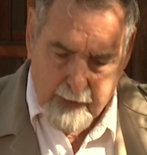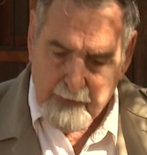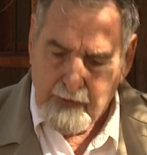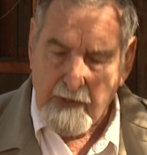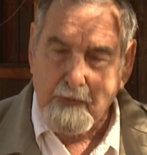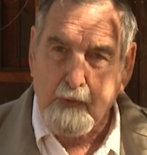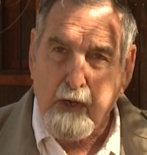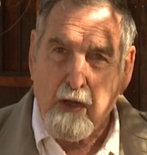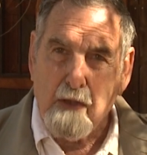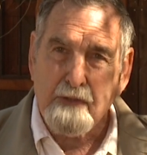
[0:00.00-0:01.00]
These
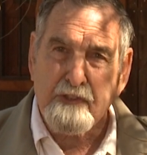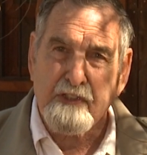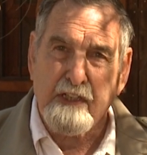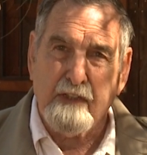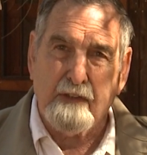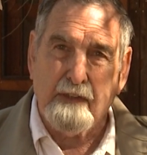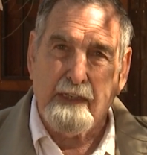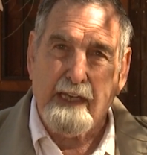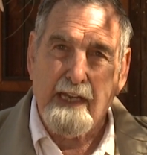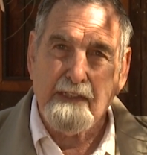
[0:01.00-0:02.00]
were all sealed
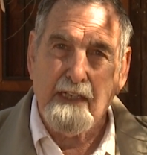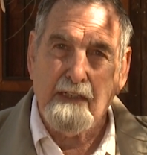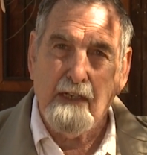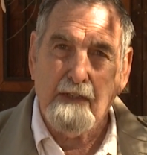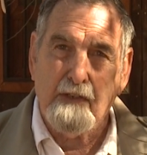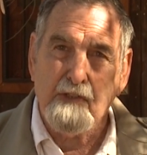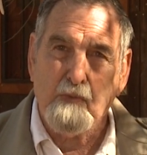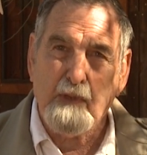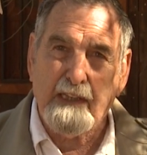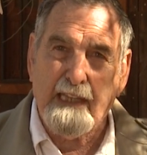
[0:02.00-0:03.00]
in the eighteen hundreds
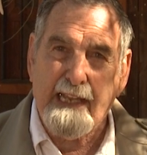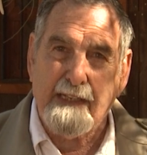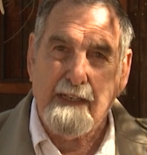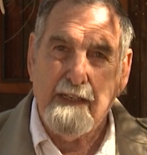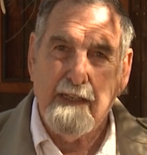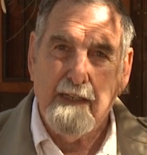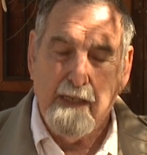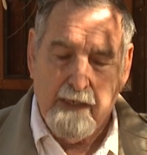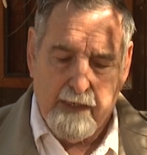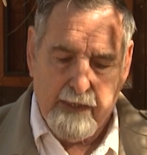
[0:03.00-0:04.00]
with lead.
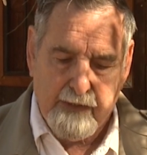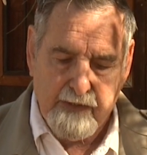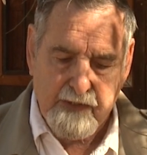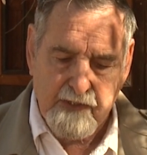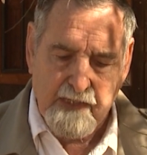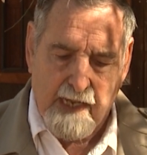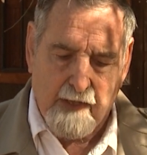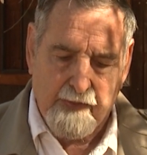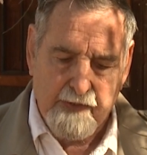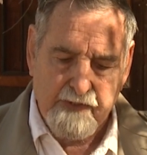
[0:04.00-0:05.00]
And this is
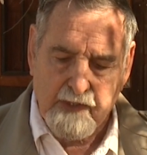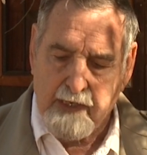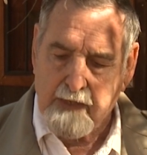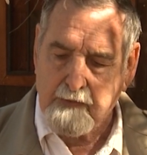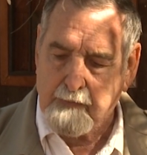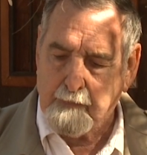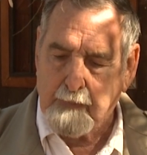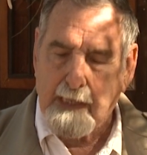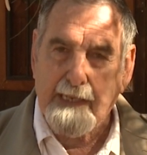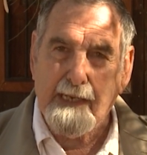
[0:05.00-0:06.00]
how this lead
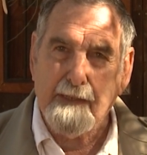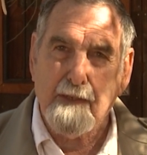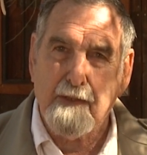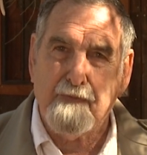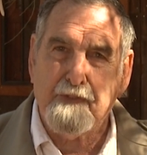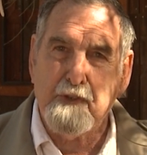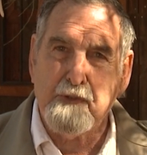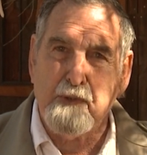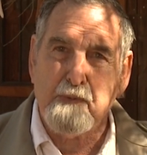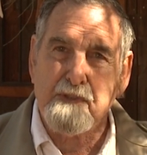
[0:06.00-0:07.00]
bled into the
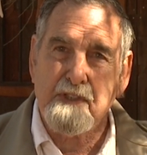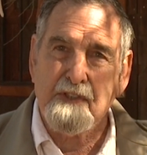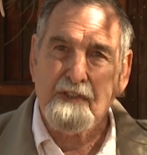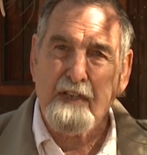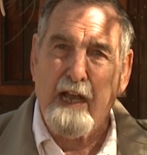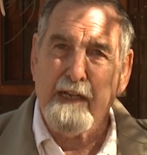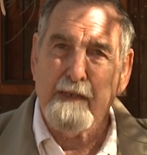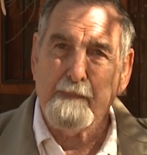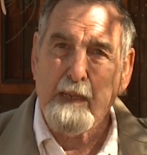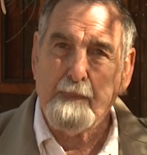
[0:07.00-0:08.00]
food that was inside,
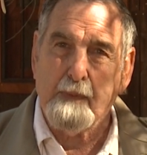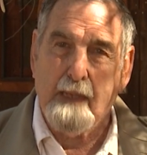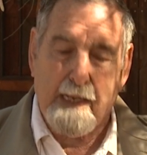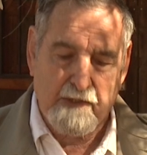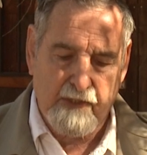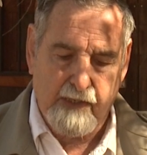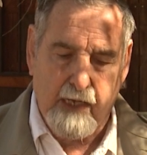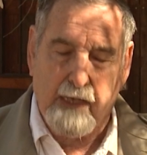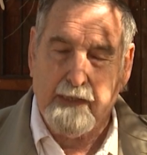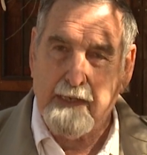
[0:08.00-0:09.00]
and people actually
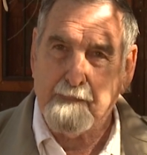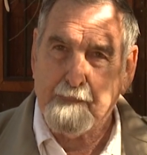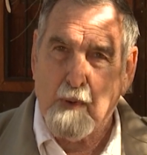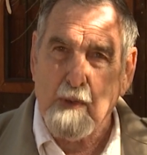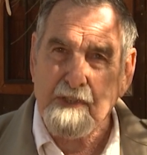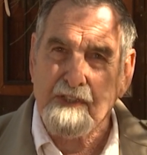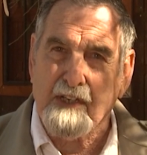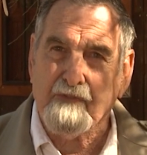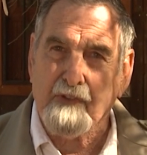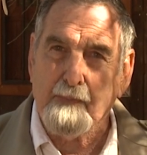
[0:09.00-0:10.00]
got lead
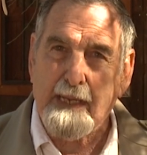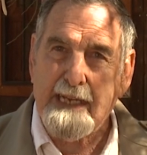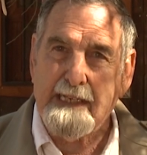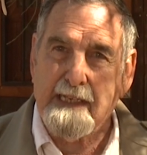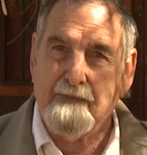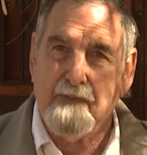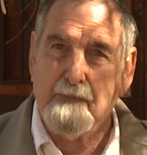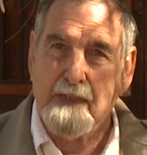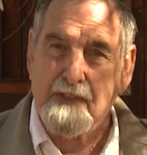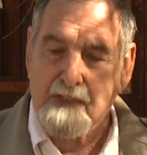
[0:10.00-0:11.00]
poisoning from eating
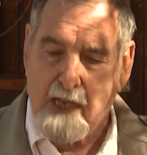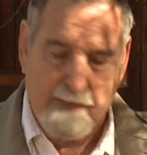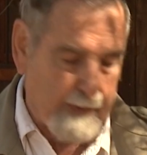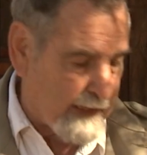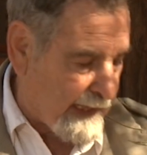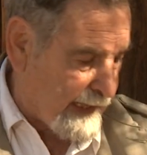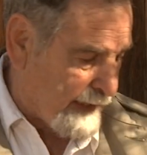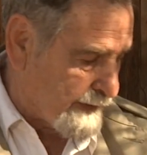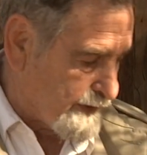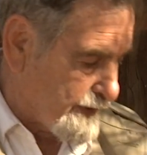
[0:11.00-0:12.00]
from these type of
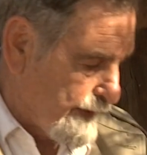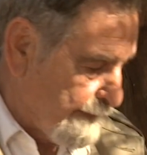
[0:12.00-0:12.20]
cans.